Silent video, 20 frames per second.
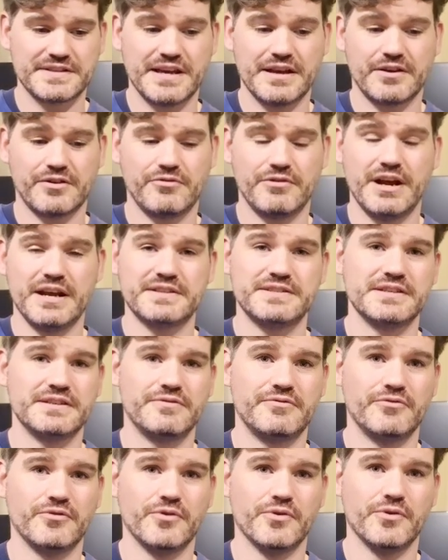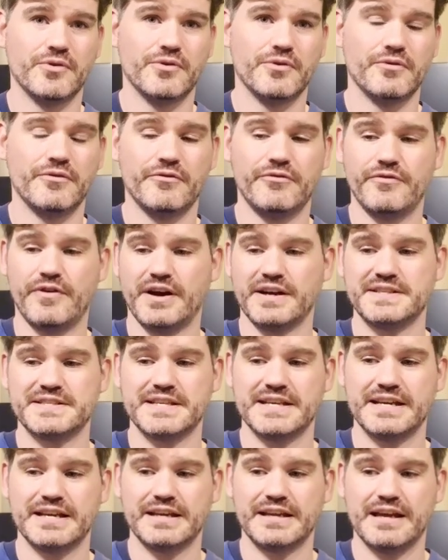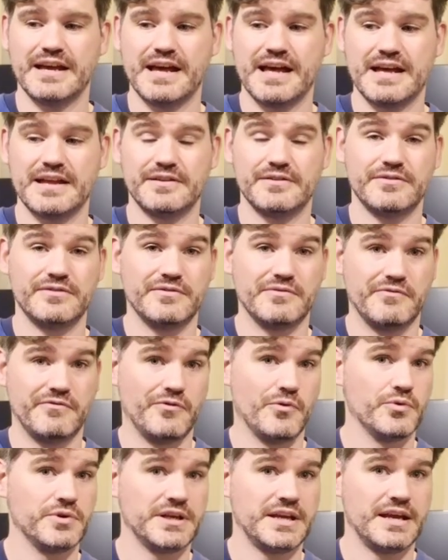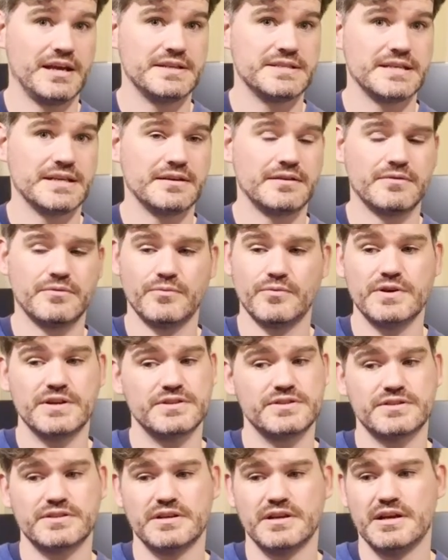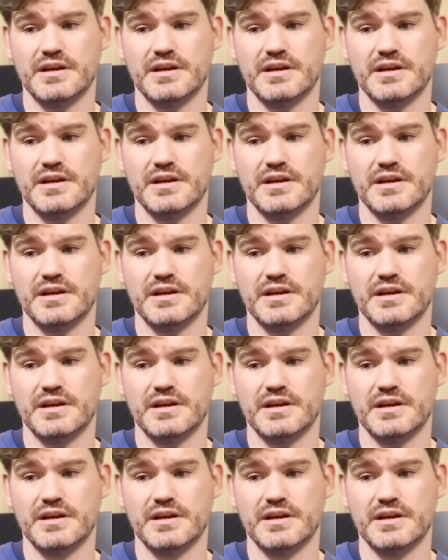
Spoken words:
They're created for fighting and fornicating, which,